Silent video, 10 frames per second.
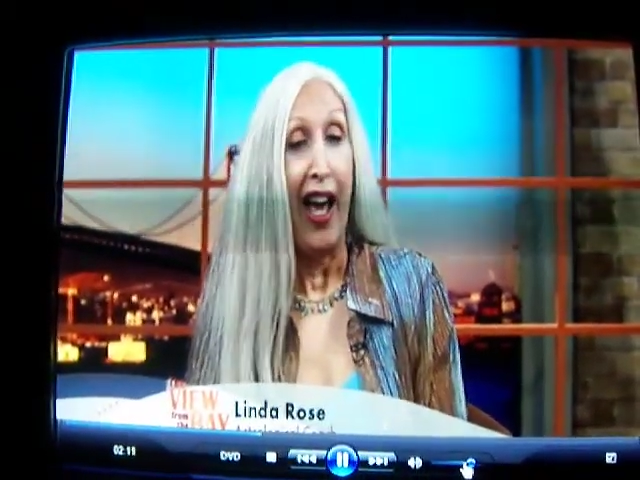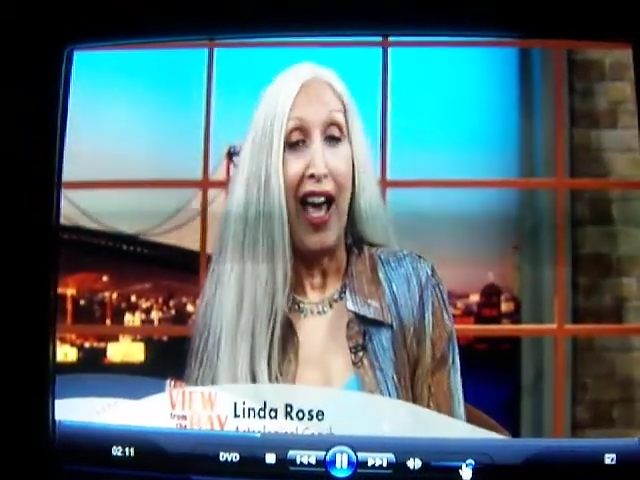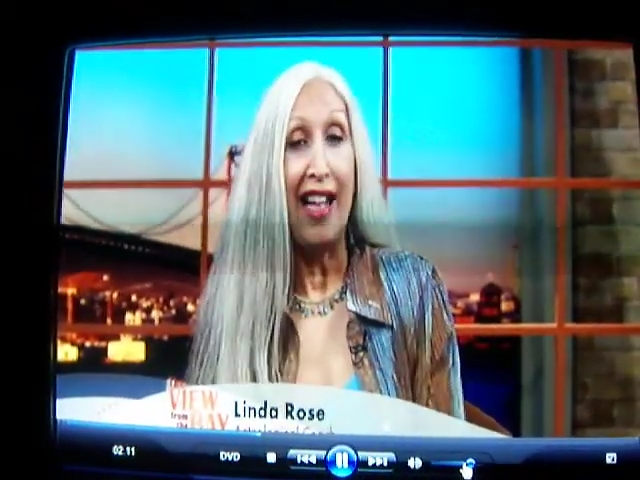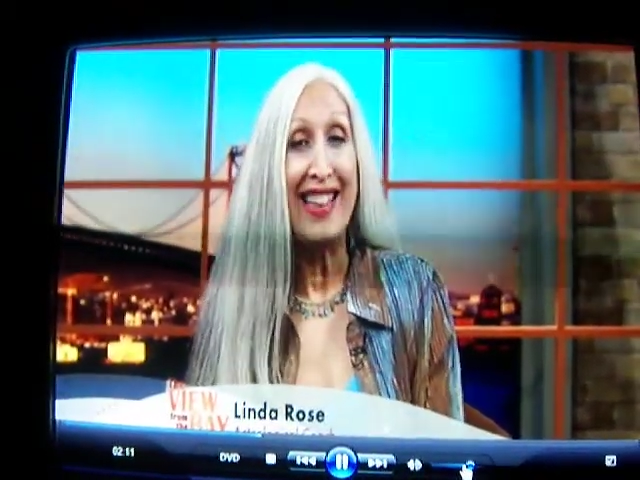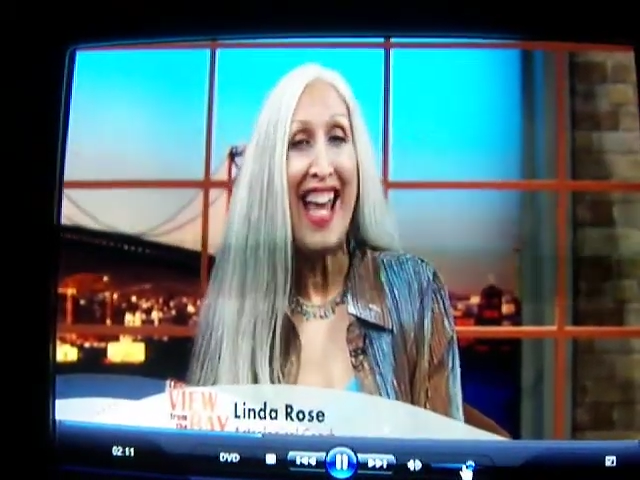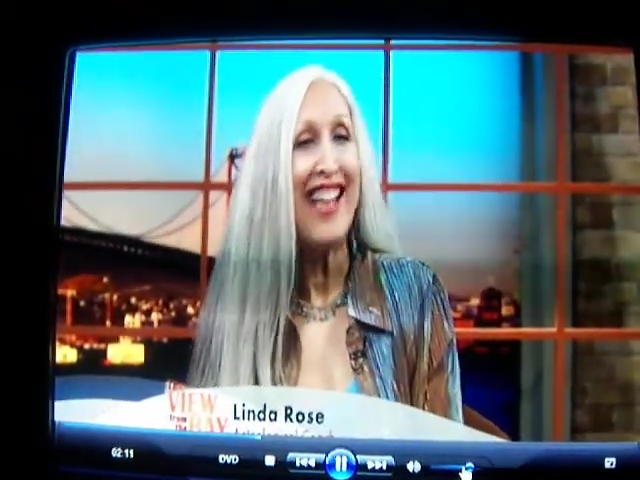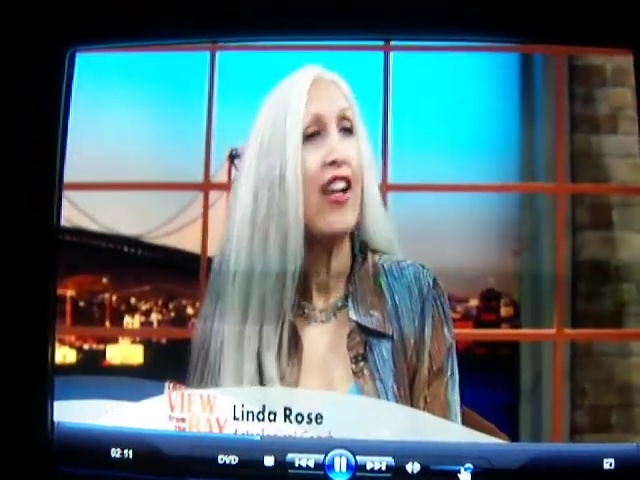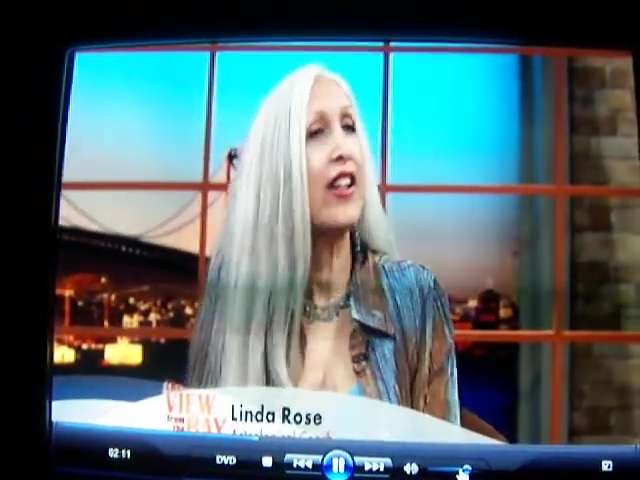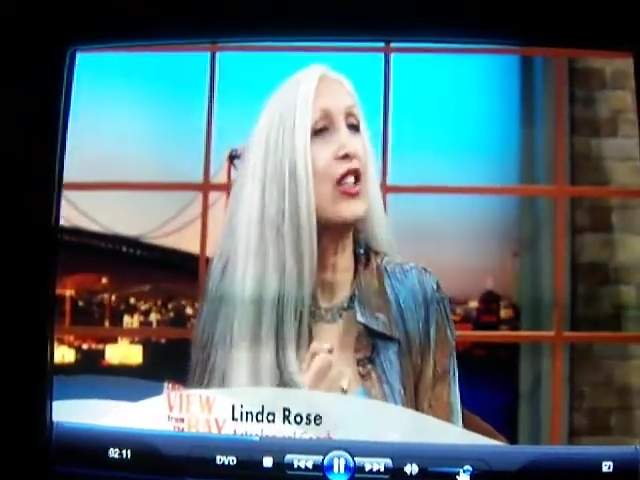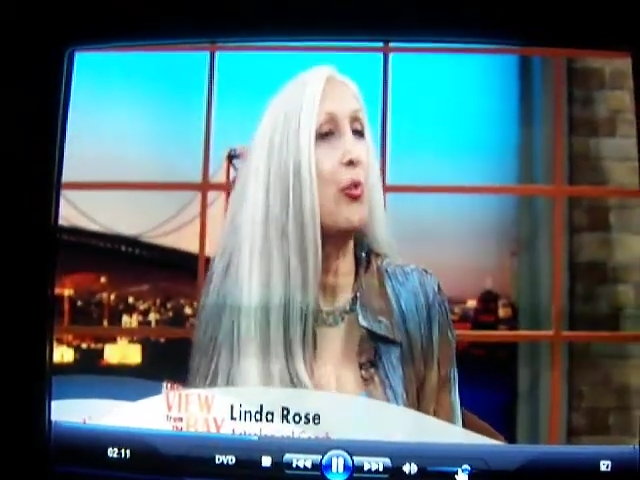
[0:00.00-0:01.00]
and
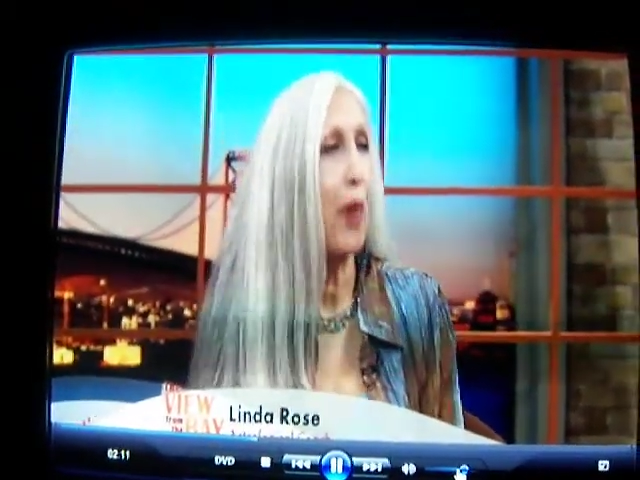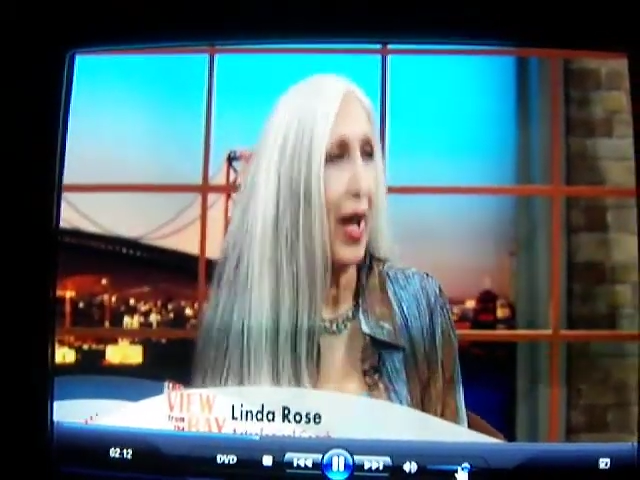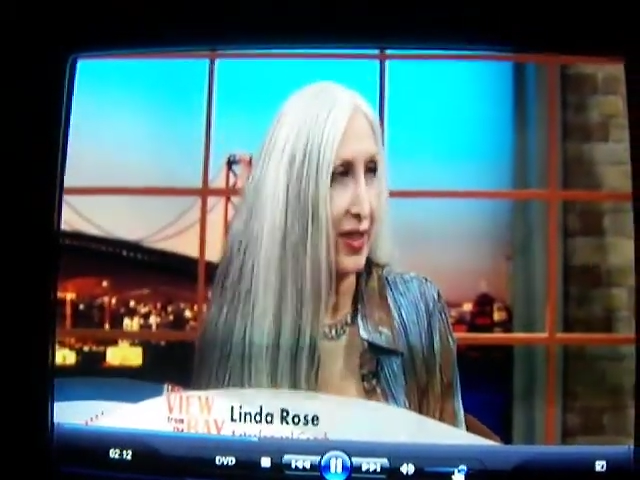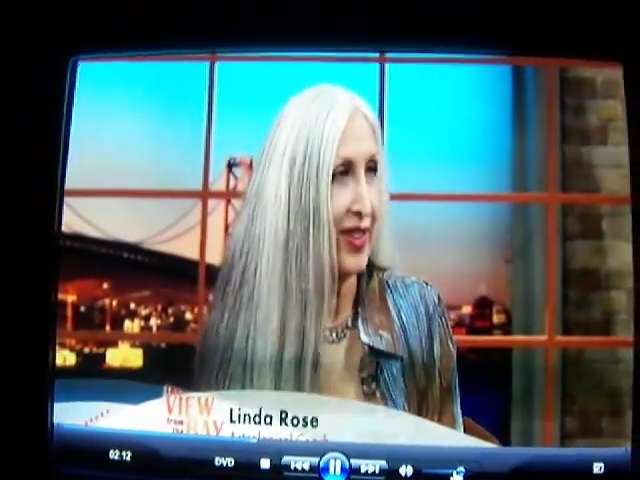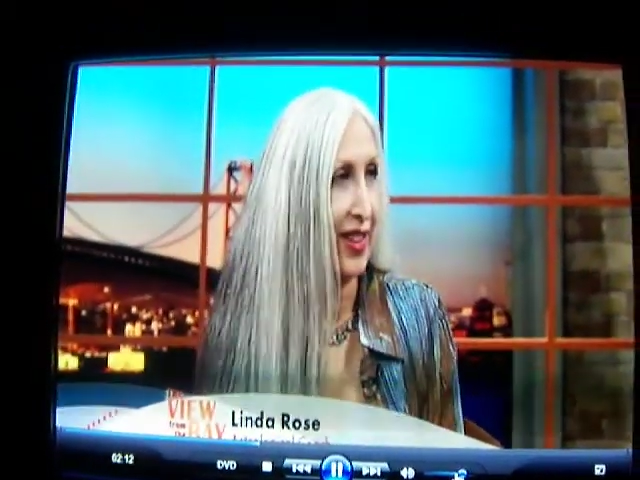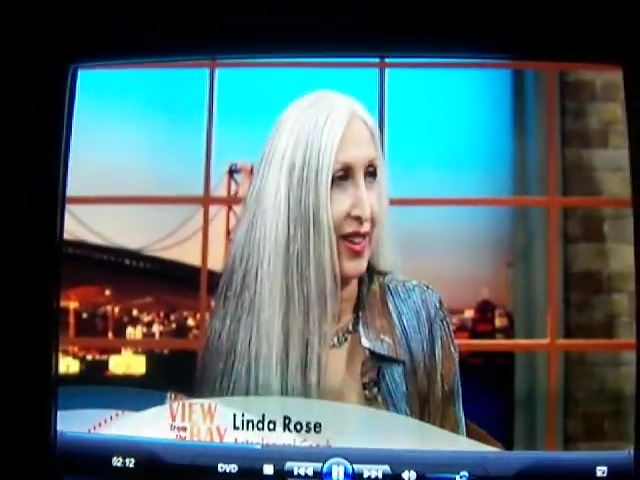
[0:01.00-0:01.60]
cannot express